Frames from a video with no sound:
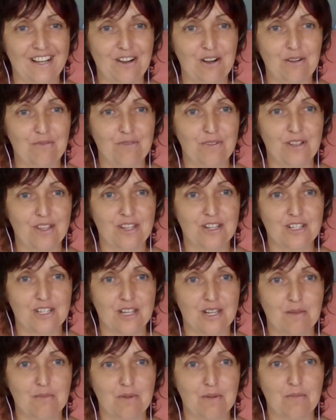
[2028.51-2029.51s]
hopefully there's
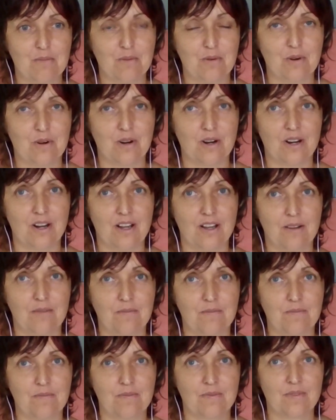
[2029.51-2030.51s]
going to be
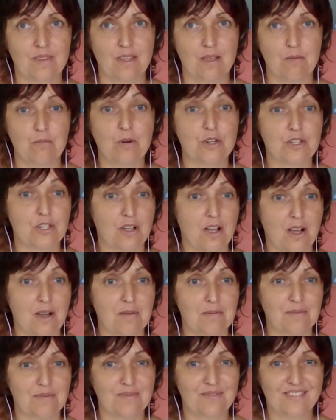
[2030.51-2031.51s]
more to
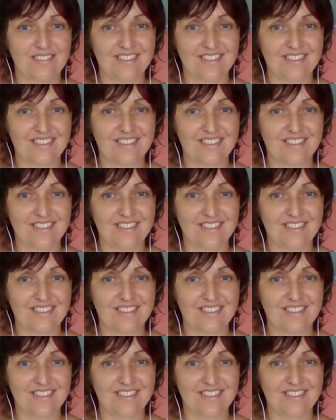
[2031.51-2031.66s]
come.